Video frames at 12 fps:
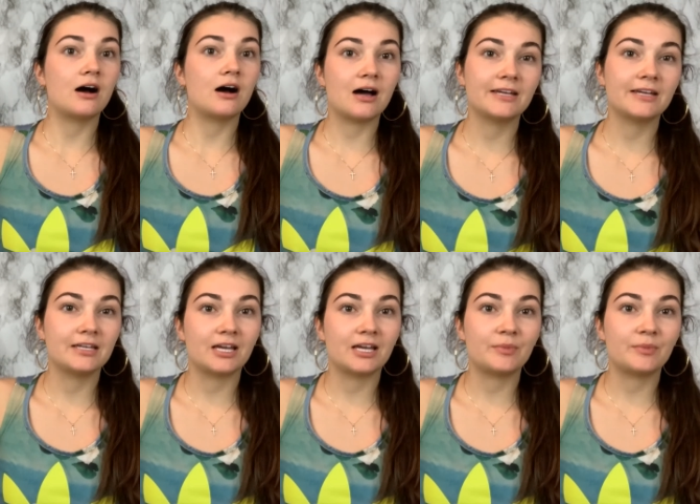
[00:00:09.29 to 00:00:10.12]
I
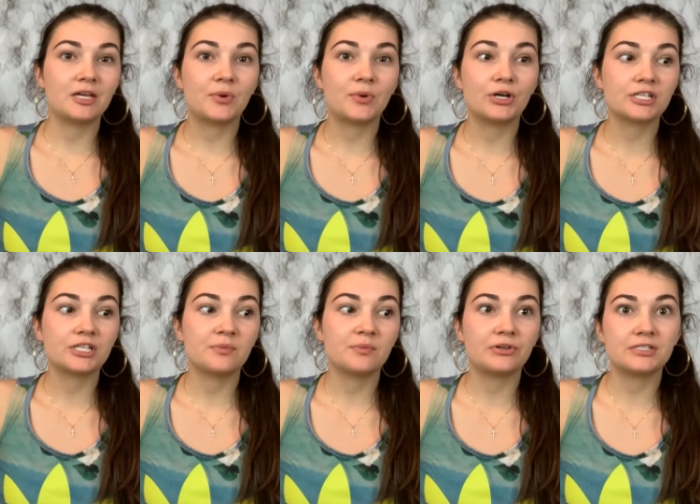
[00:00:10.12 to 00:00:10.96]
am a
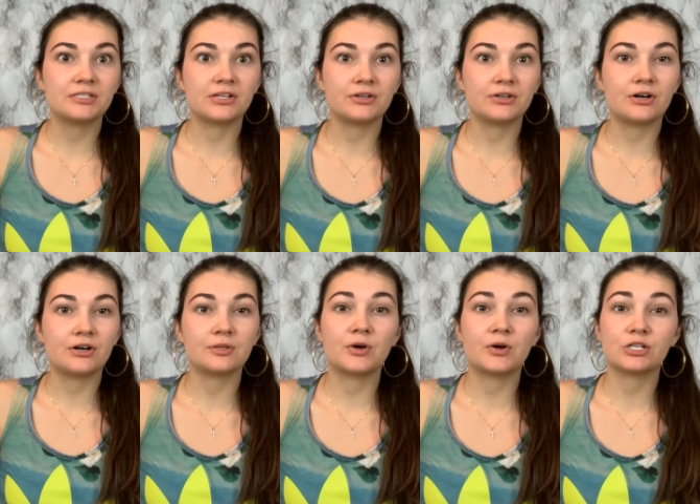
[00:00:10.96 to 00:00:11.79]
part-time reseller on
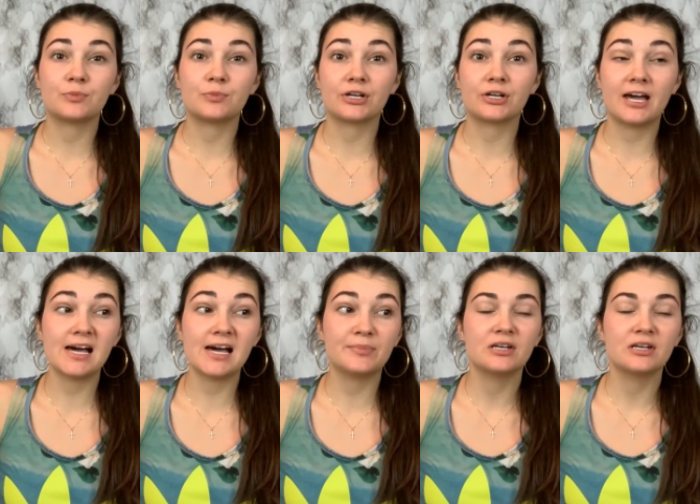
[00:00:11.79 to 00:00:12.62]
the Poshmark
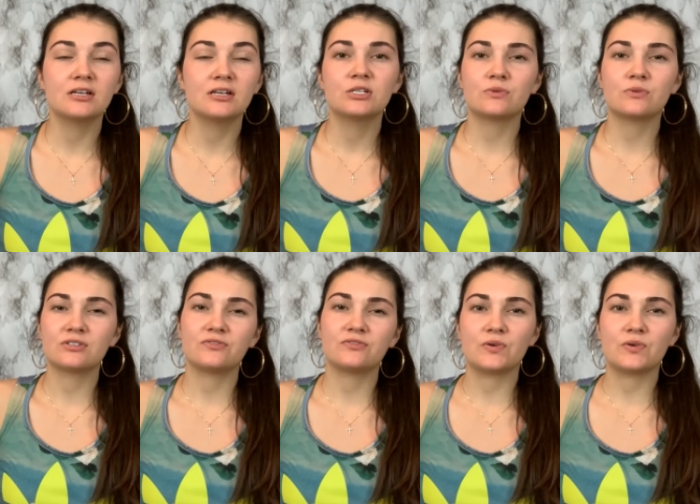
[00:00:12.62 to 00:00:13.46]
app, as well as
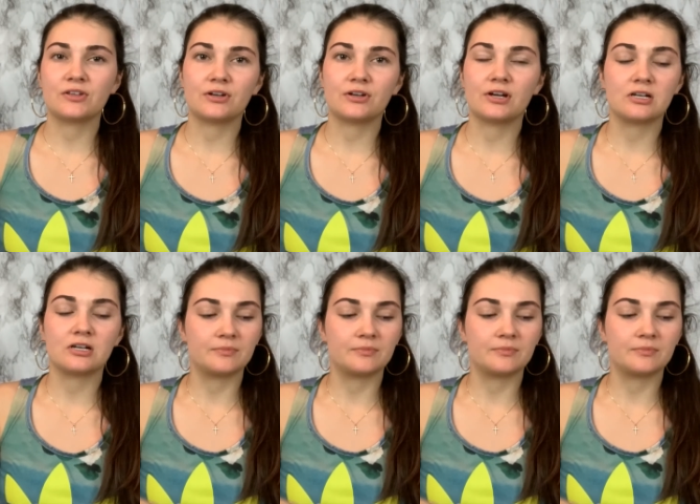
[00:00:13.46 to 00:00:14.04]
a few other